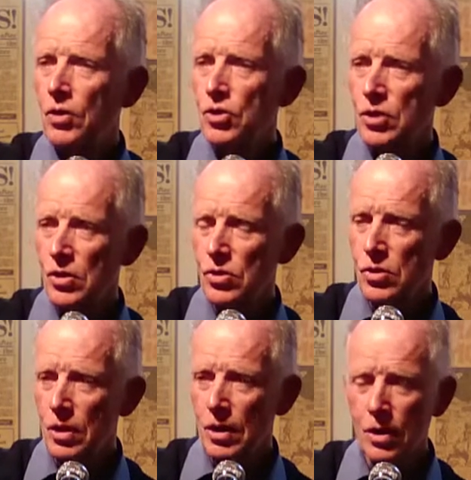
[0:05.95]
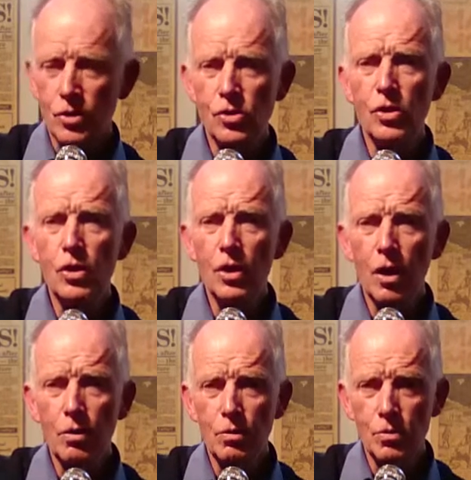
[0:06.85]
Sister
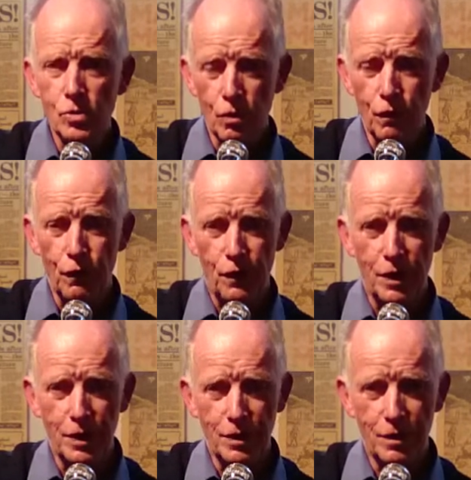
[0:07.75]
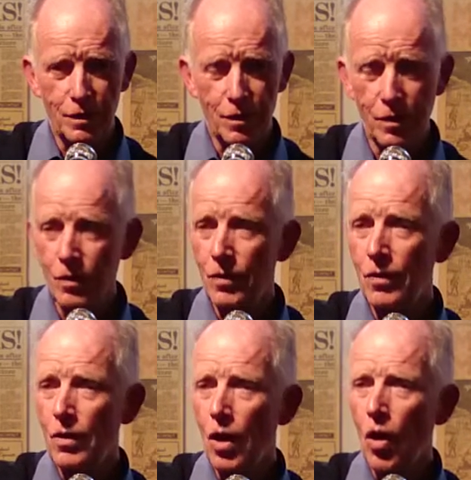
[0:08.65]

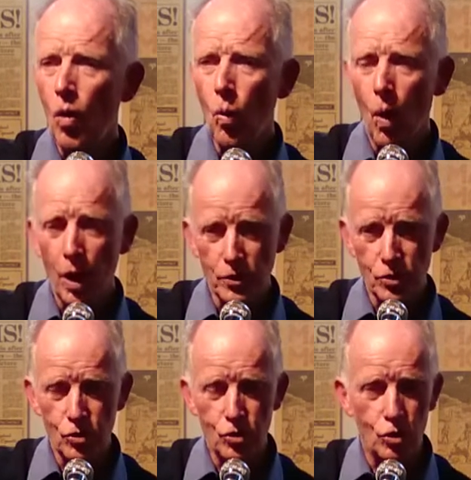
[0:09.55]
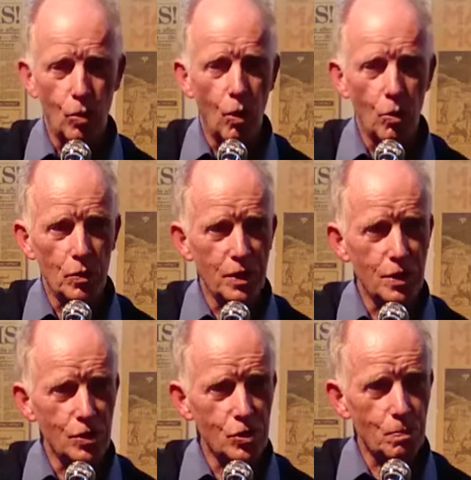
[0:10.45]
Josephine, what do all
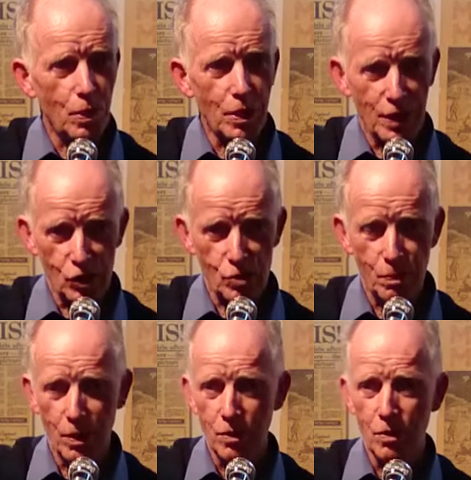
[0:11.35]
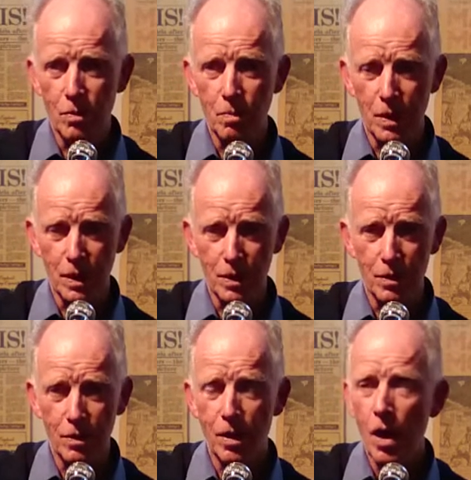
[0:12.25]
these policemen
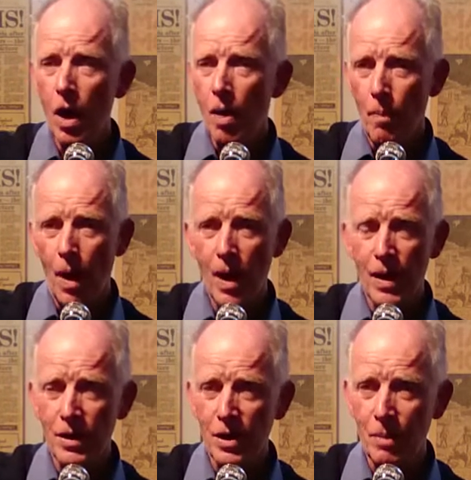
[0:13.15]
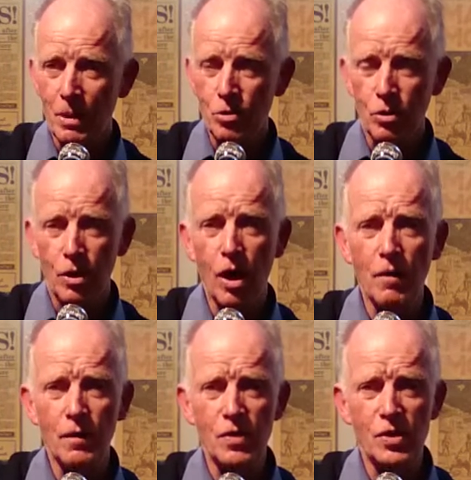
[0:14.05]
mean by coming to the
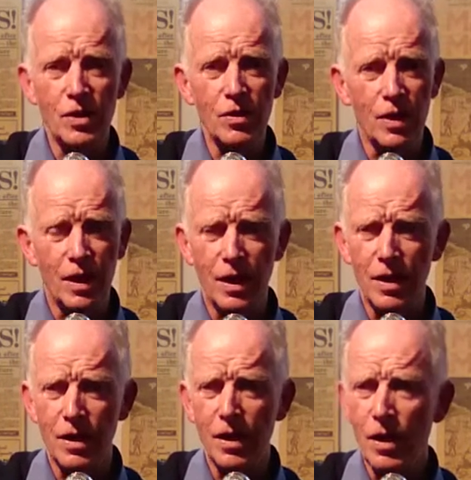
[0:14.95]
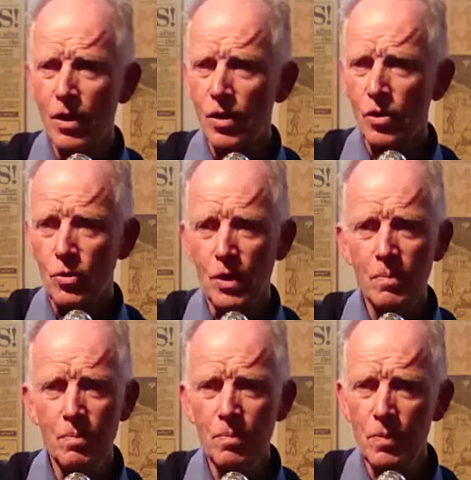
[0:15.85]
convent in their
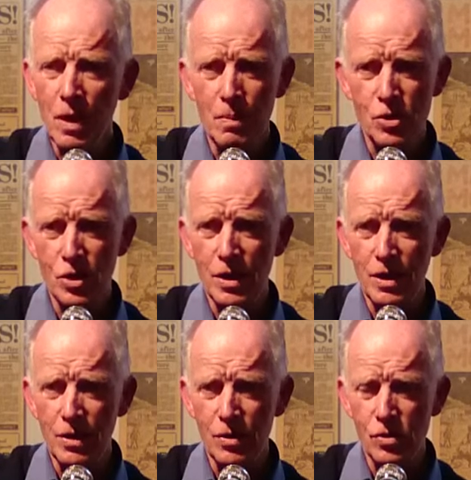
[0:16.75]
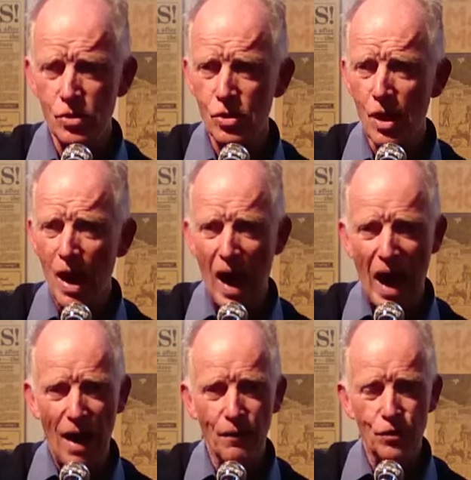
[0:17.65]
grim limousines
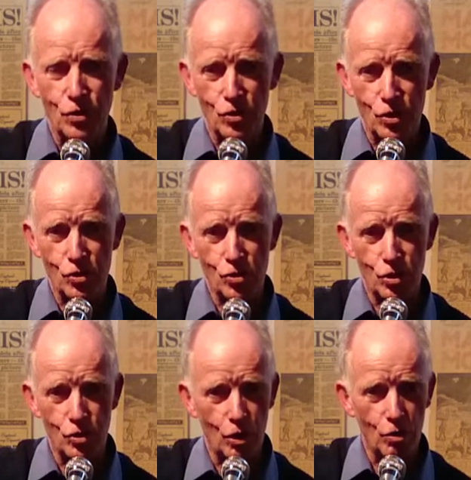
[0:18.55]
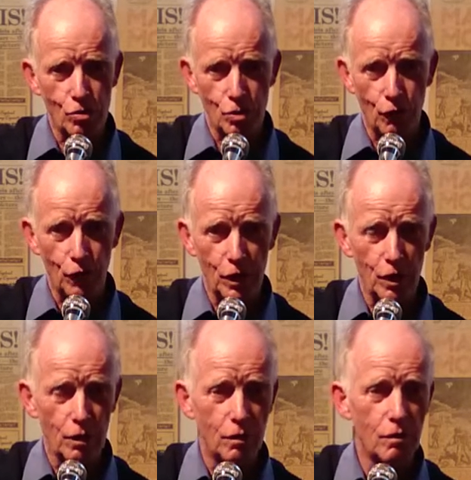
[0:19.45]
after Sister
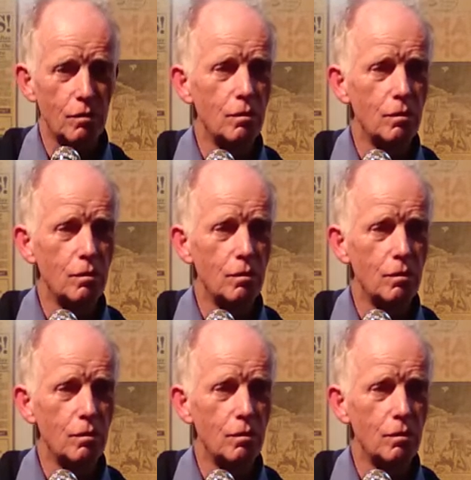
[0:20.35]
Josephine?